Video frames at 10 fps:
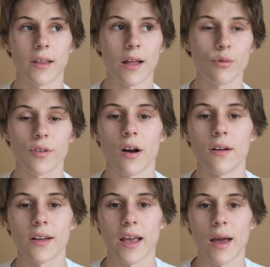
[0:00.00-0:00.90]
That was all
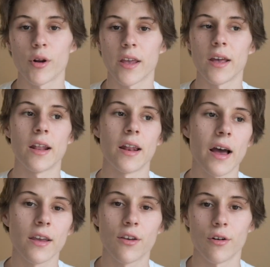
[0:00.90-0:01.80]
the camera gear that
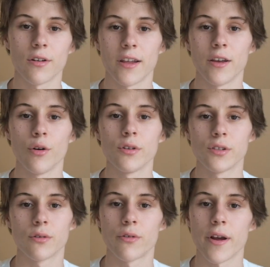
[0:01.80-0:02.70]
I currently use
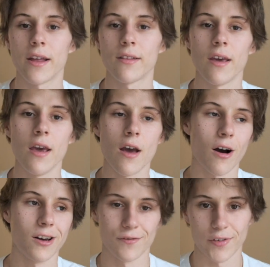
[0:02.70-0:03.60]
to create
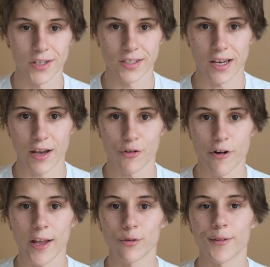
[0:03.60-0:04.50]
all the things that I
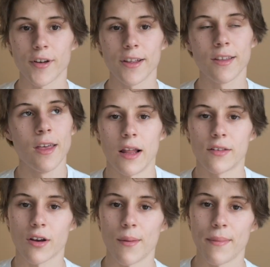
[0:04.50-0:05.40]
create with it.
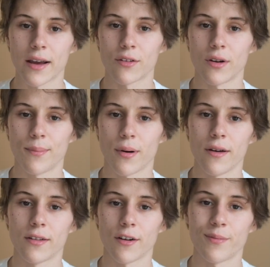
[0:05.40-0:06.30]
Let's come back to the
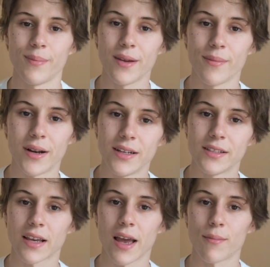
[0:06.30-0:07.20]
point of
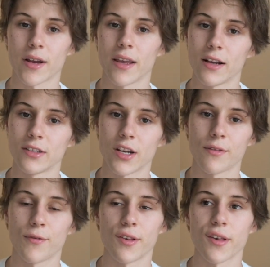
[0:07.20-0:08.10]
minimalist camera gear
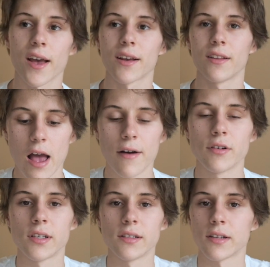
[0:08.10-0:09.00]
just for a second. Ever
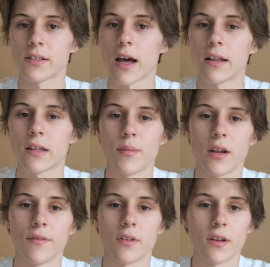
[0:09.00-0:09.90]
since I started, I
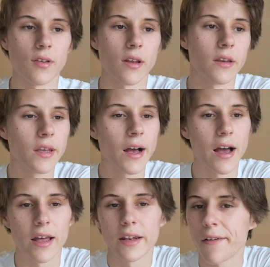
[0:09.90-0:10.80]
believed in this idea.
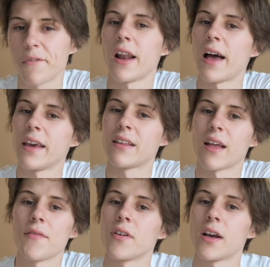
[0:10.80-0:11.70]
I never liked
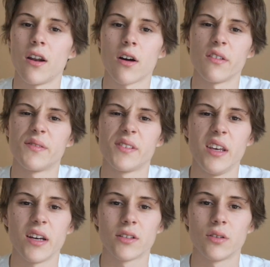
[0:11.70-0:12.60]
having a lot of
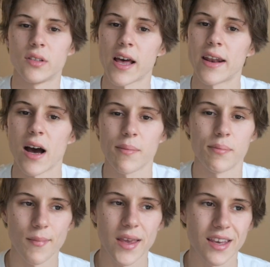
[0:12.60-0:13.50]
gear to set up
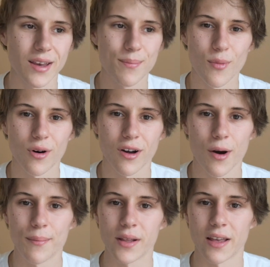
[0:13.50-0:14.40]
and making it more
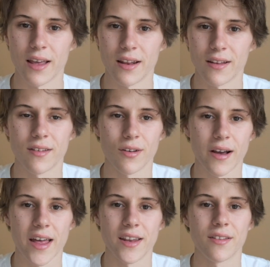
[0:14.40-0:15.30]
complicated, you
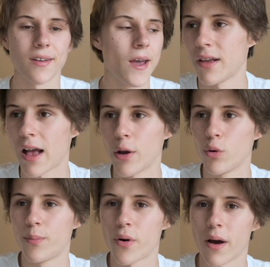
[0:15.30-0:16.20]
get it. I
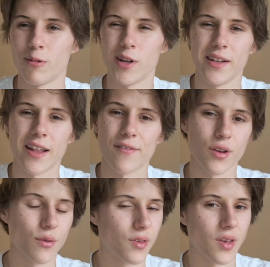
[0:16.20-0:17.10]
will probably never
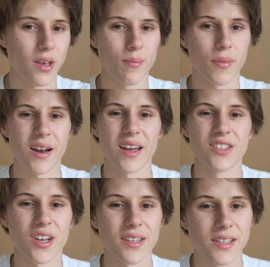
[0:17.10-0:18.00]
use a gimbal. I
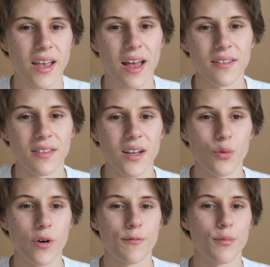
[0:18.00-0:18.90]
just can't deal
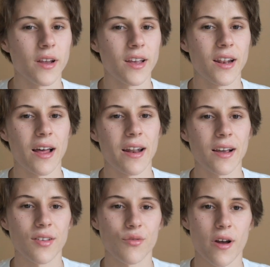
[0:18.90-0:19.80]
with bringing an
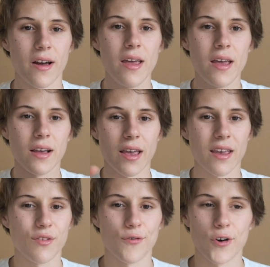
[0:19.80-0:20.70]
extra
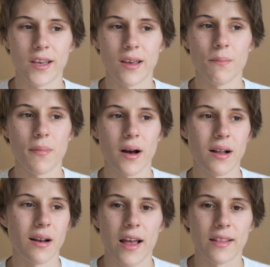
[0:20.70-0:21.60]
case for a
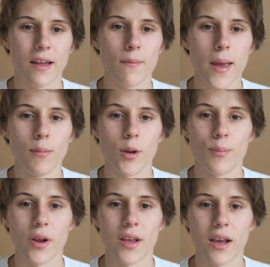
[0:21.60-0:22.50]
gimbal and then maybe
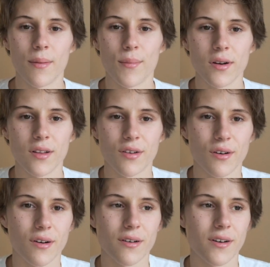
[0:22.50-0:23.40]
bringing a
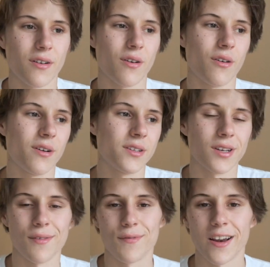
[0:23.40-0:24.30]
monitor or
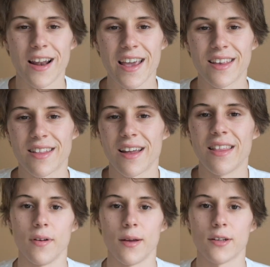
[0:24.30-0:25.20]
something like that.
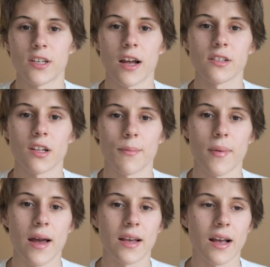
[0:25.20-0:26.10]
It's just not
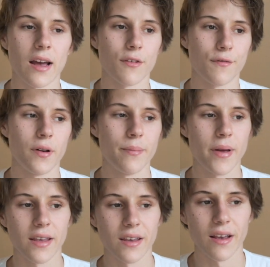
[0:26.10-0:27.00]
my kind of
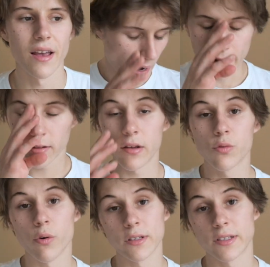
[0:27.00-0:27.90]
filmmaking. And
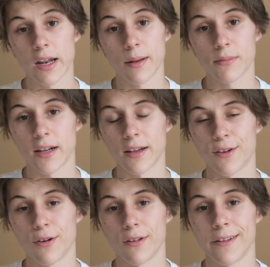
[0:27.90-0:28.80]
this one setup that I'm
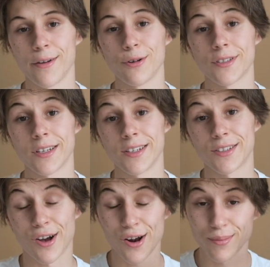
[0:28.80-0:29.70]
currently using
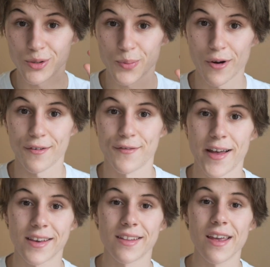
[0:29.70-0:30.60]
is almost
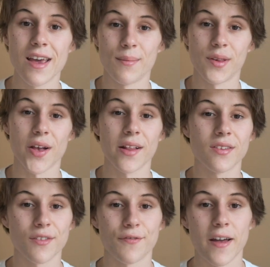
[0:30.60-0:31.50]
perfect, besides
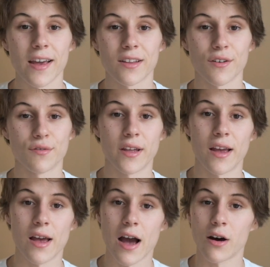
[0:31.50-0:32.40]
the fact of
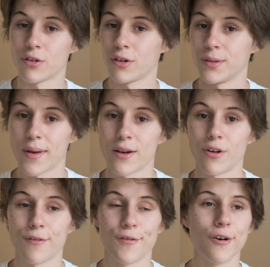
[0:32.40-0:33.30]
the auto and
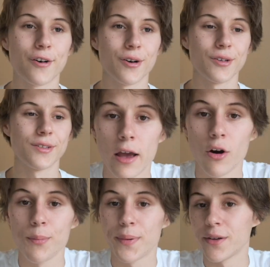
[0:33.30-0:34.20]
manual focus. I
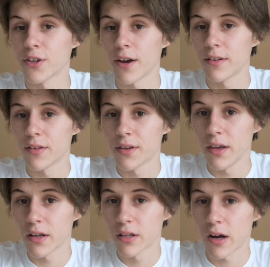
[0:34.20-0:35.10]
hope you enjoyed this
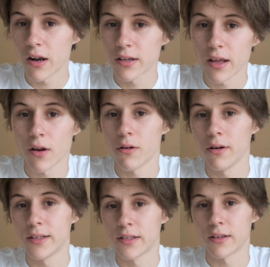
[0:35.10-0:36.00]
gear talk. I know
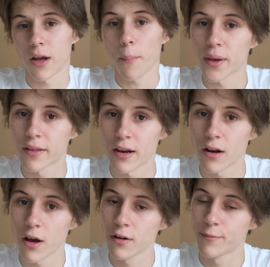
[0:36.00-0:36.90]
it's a topic that a
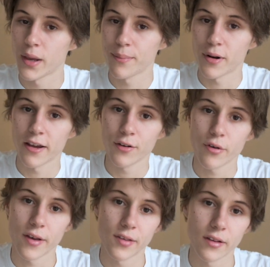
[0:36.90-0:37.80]
lot of people are
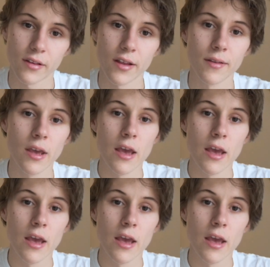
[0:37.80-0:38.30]
interested in.